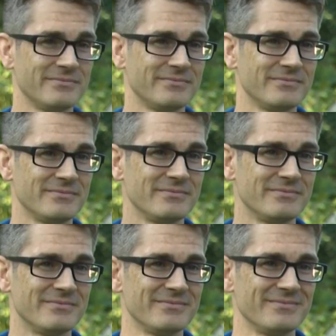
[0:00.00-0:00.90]
just ruined
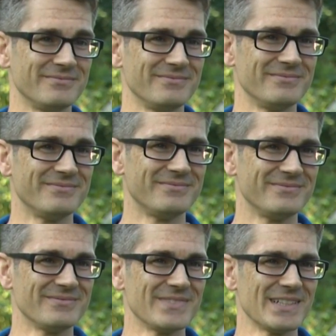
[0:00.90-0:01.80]
blue cheese for a lot of
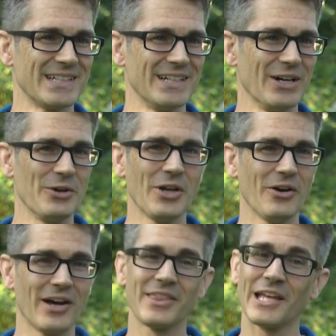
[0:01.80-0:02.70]
people. Oh
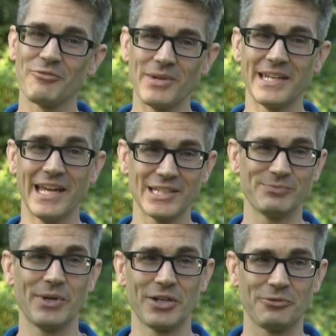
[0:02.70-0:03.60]
no, I think I've made
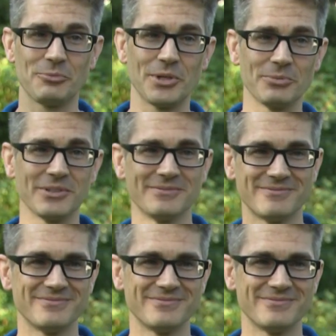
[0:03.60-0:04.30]
ants better for people.